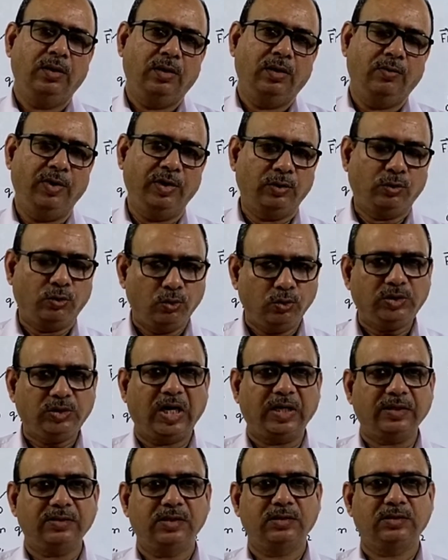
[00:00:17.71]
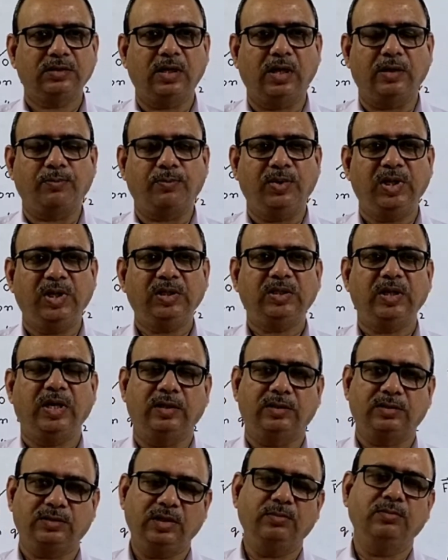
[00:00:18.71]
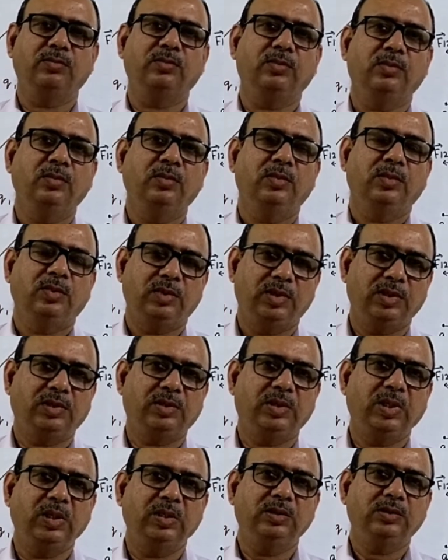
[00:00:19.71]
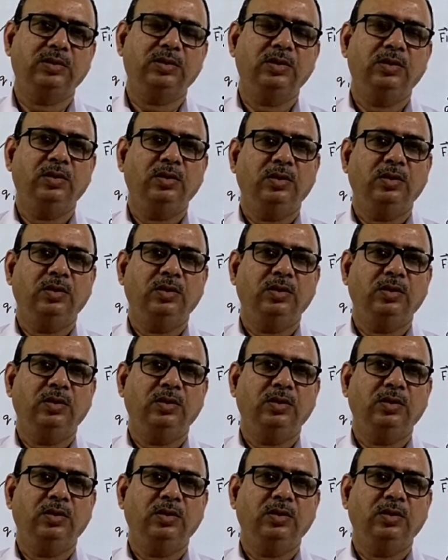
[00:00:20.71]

when two charges are placed at some distance,